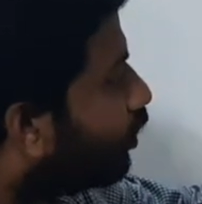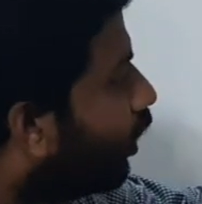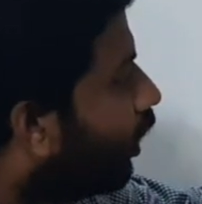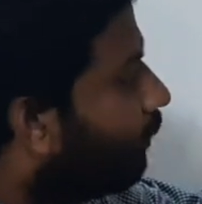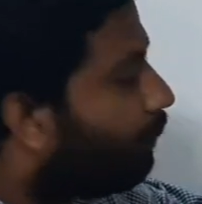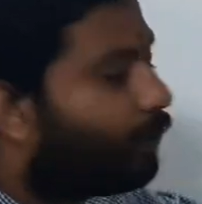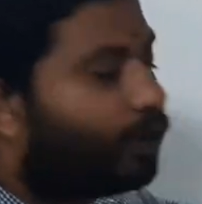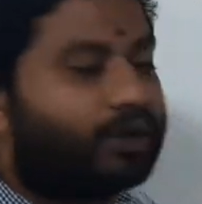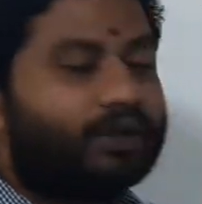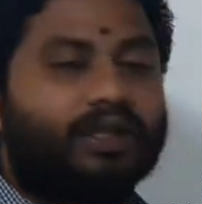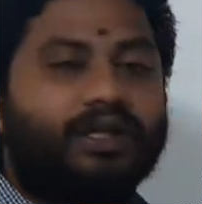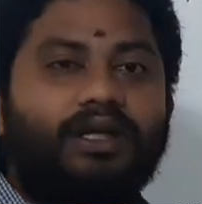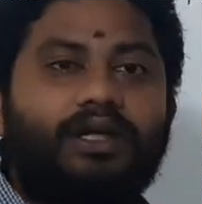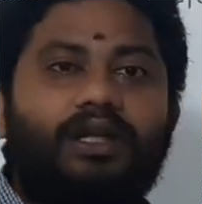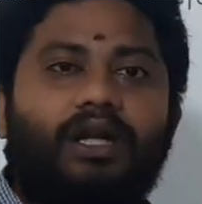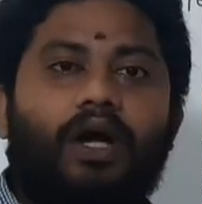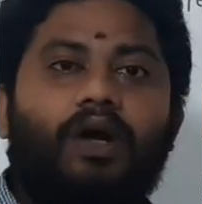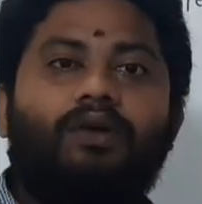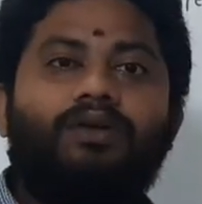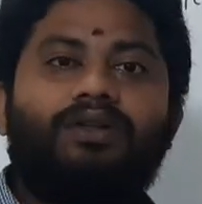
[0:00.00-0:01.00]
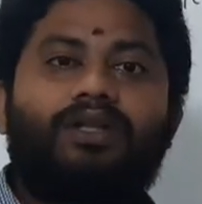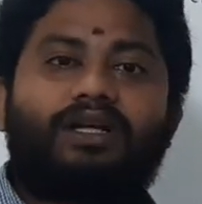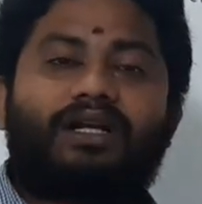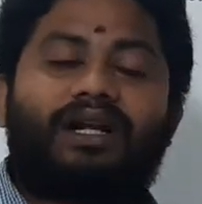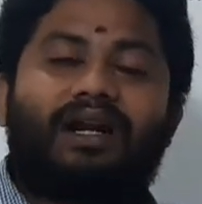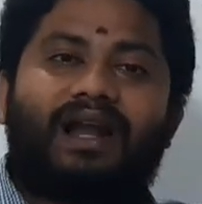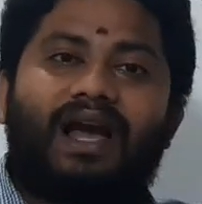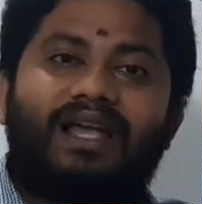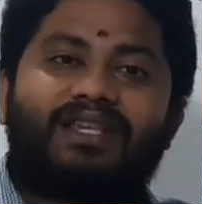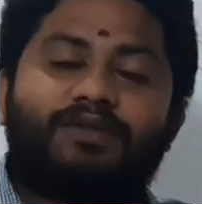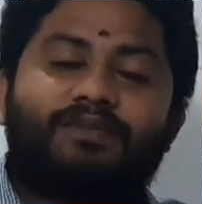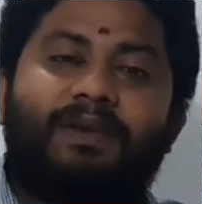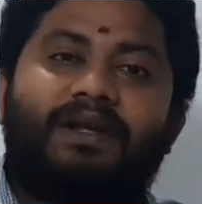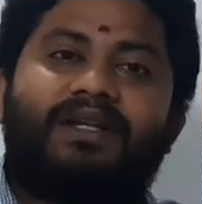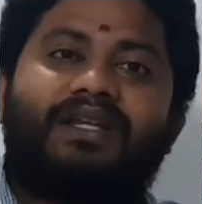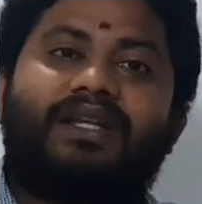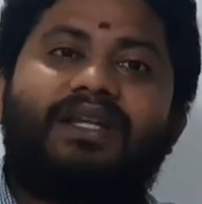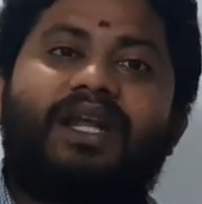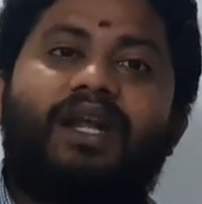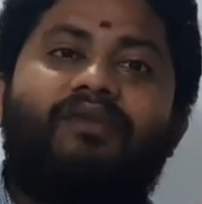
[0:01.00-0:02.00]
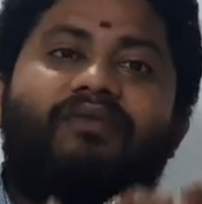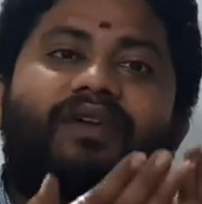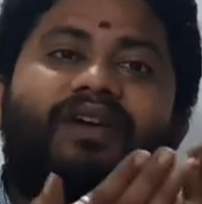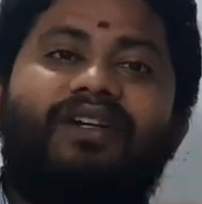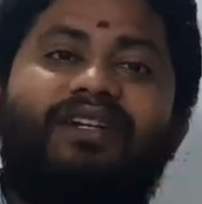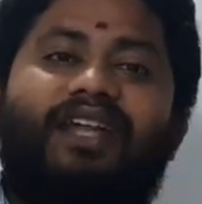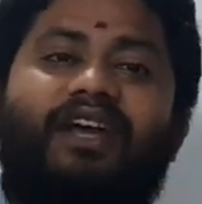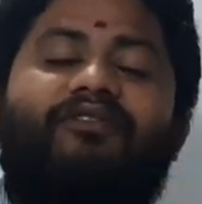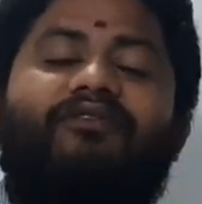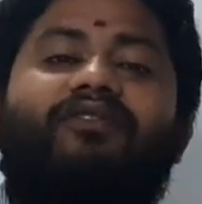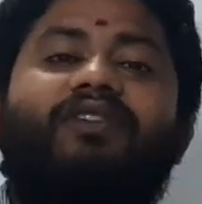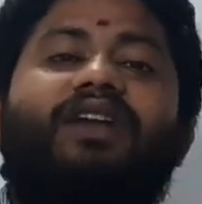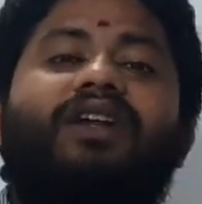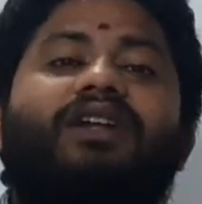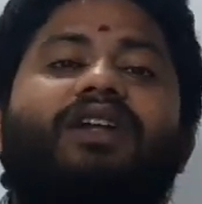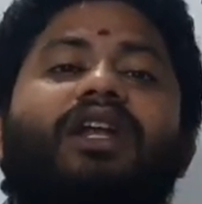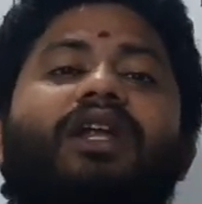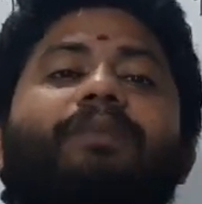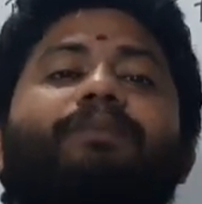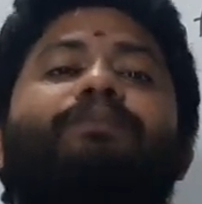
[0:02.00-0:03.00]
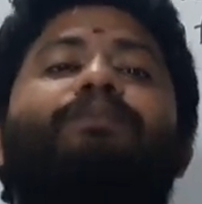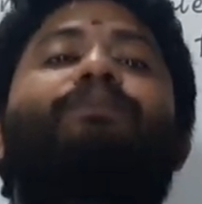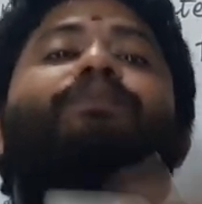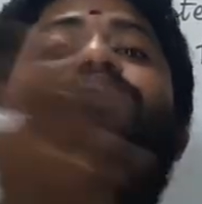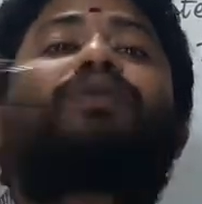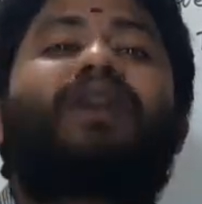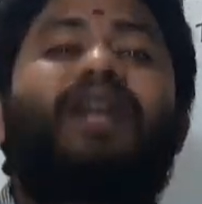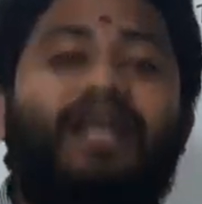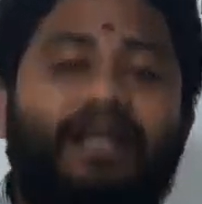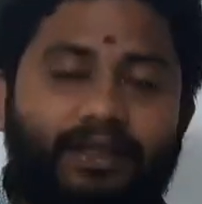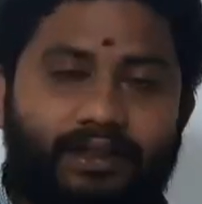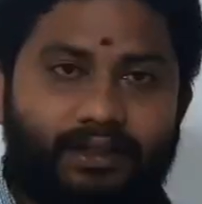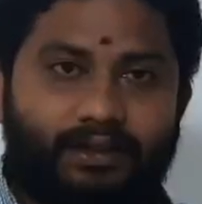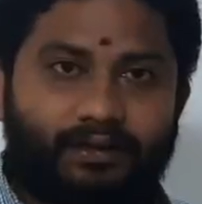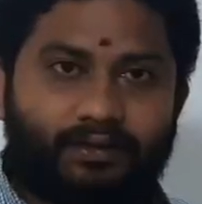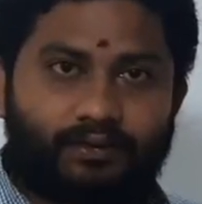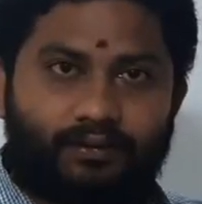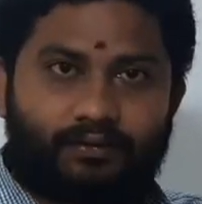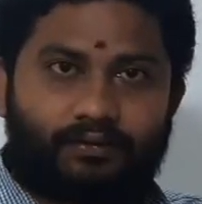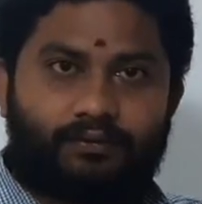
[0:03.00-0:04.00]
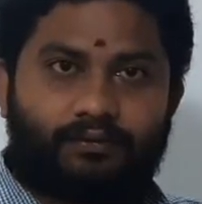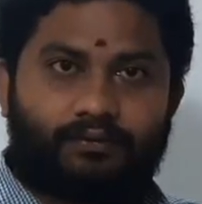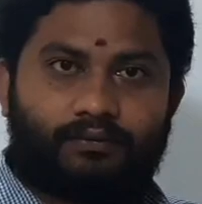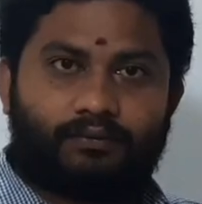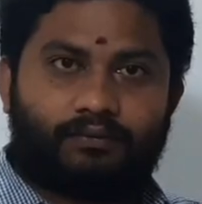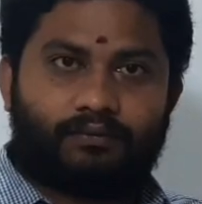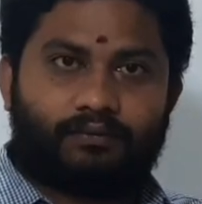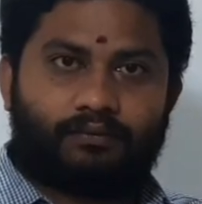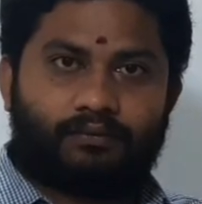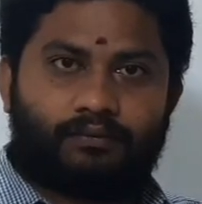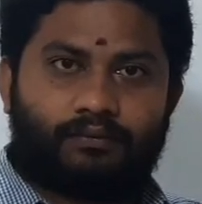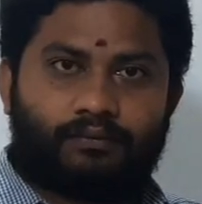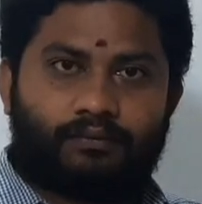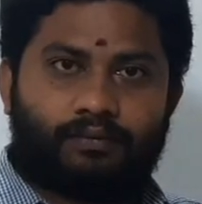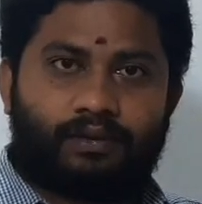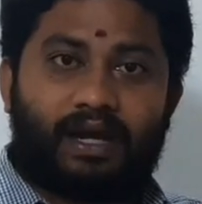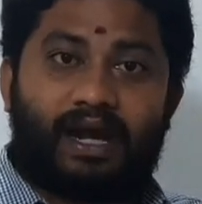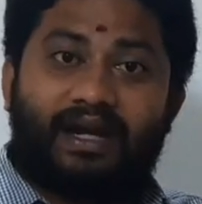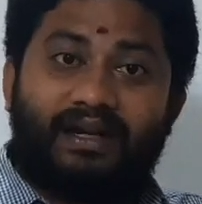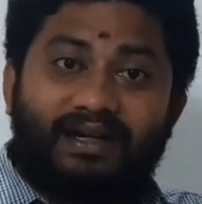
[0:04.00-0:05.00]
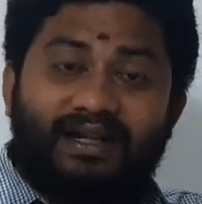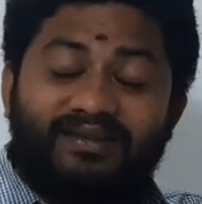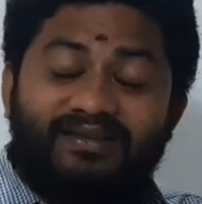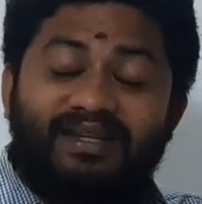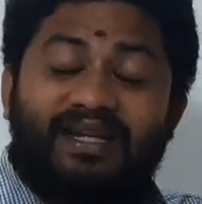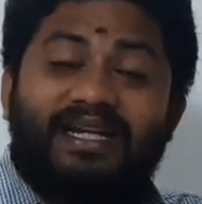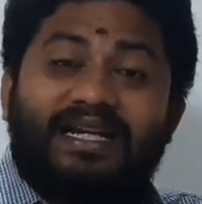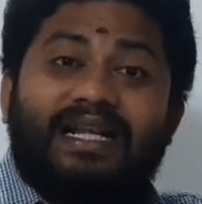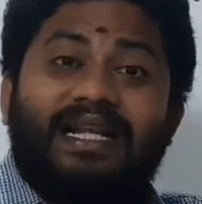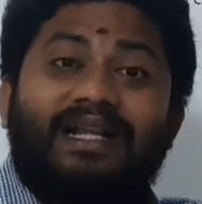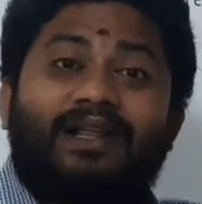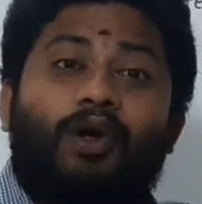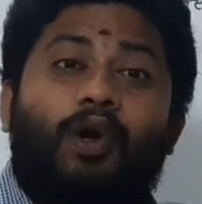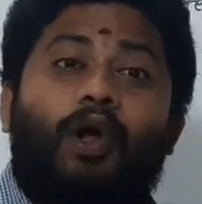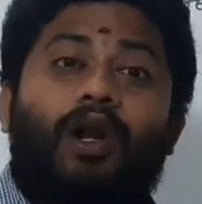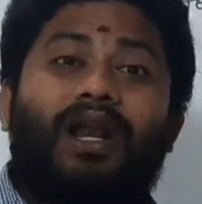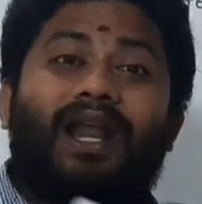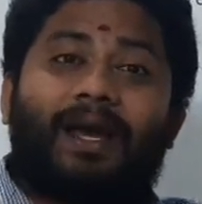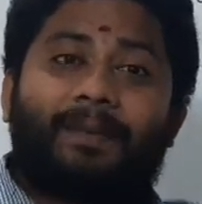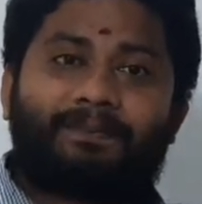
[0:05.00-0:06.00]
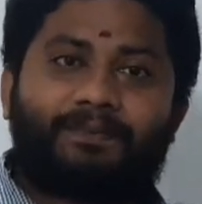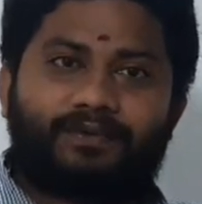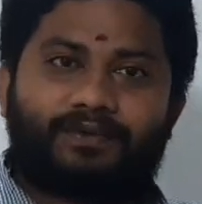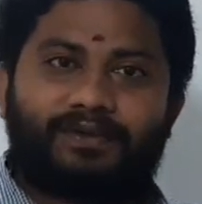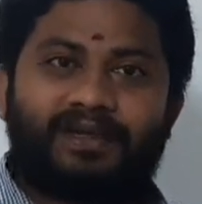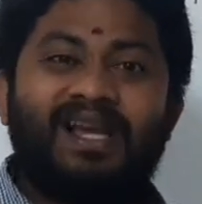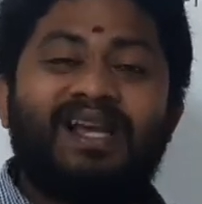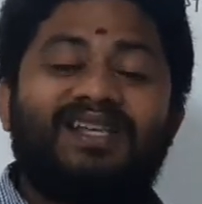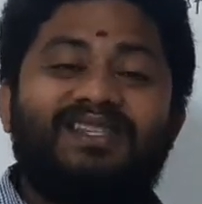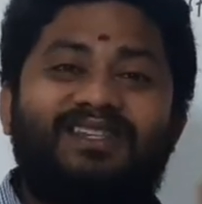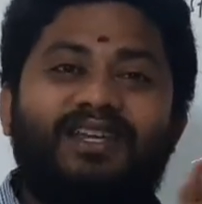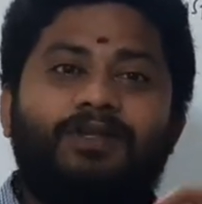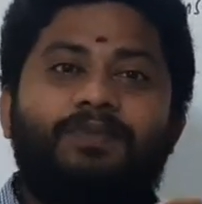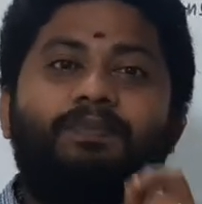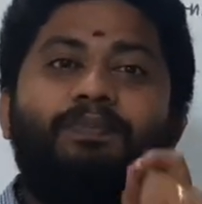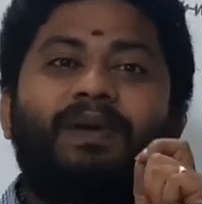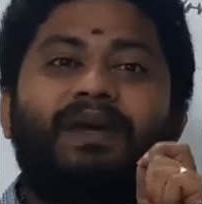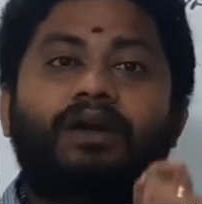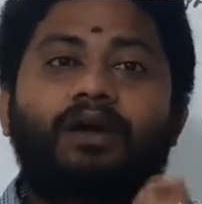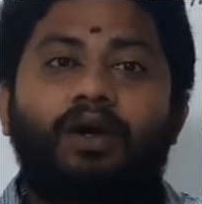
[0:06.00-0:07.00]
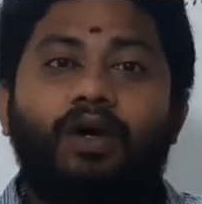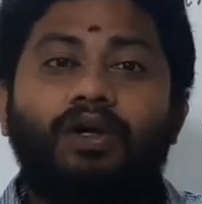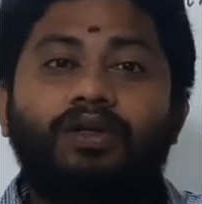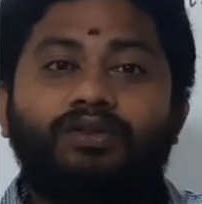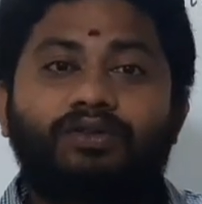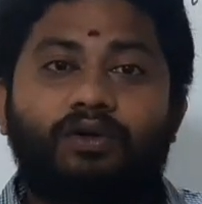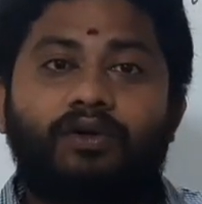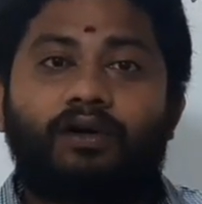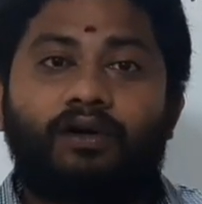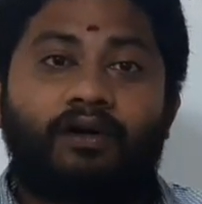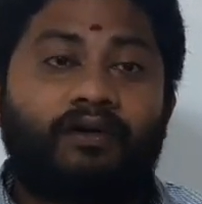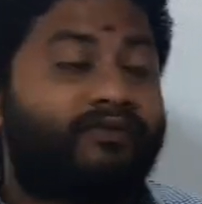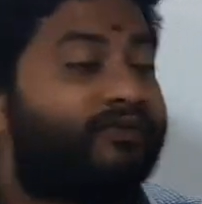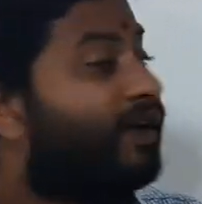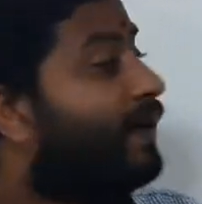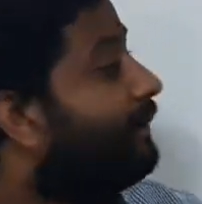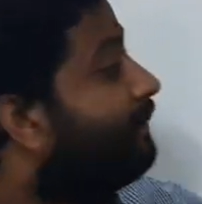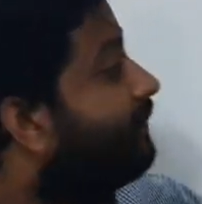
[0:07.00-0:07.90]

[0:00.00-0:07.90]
drop on the ground, the glass material will definitely break. Understand? It will collapse just because of